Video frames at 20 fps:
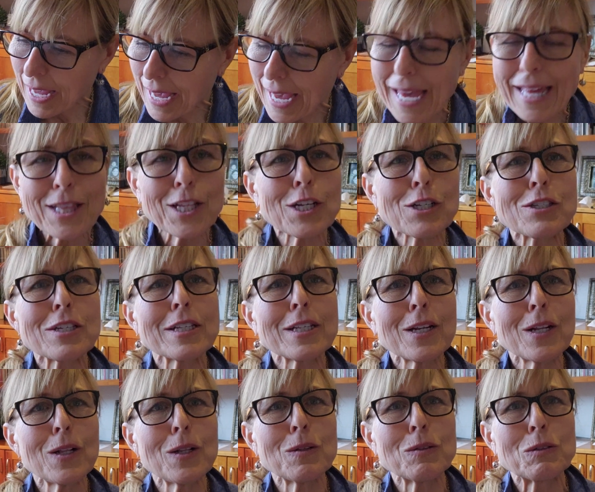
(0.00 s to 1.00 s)
it looks a
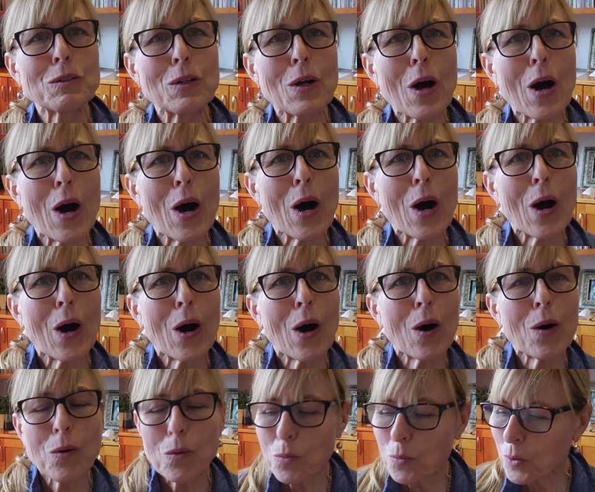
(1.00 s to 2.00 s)
little
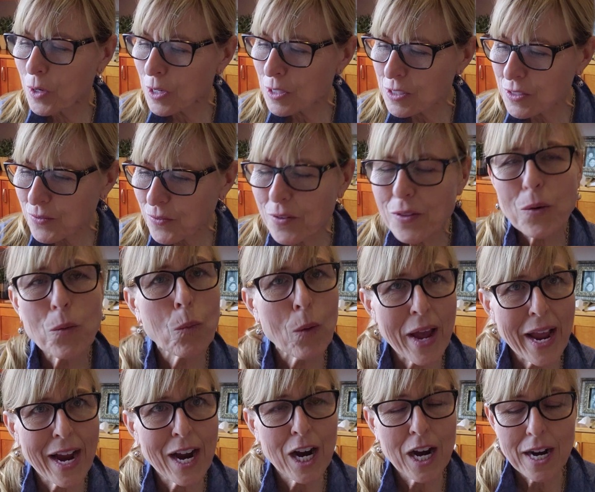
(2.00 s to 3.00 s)
worse for the
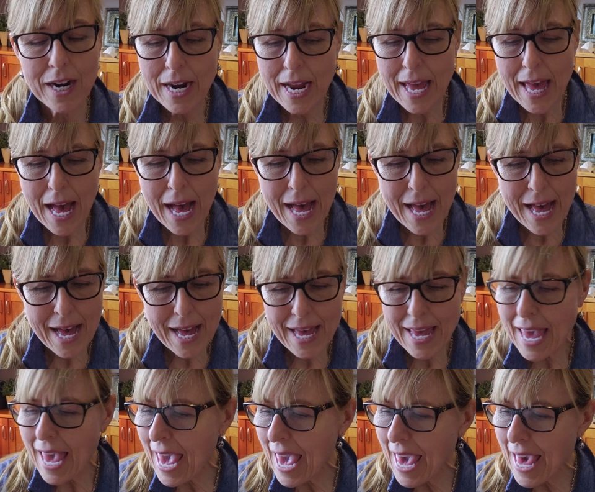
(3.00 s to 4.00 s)
wear.
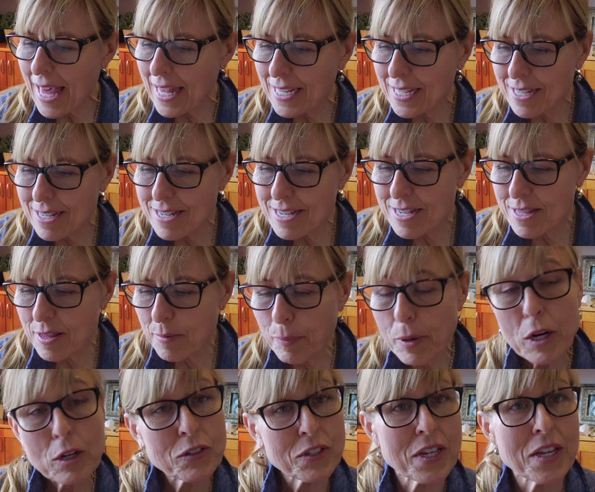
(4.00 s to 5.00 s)
And the
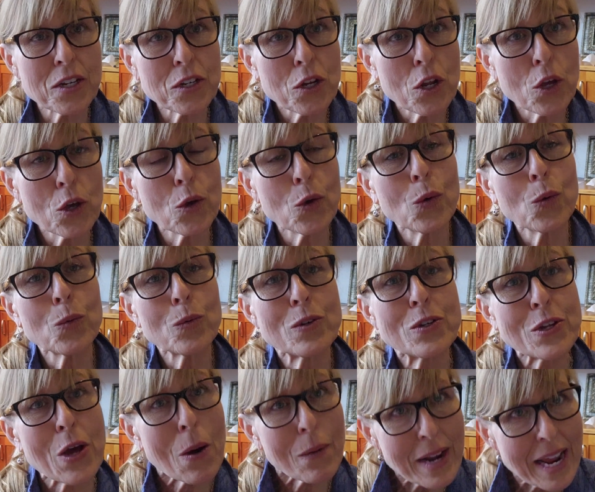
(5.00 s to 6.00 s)
person who
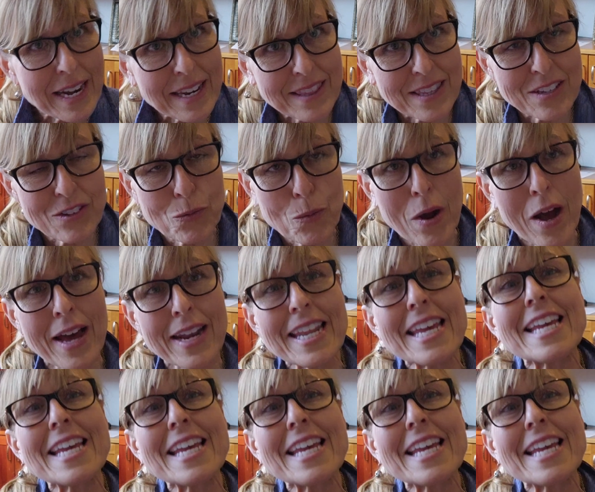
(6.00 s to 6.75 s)
donated this rod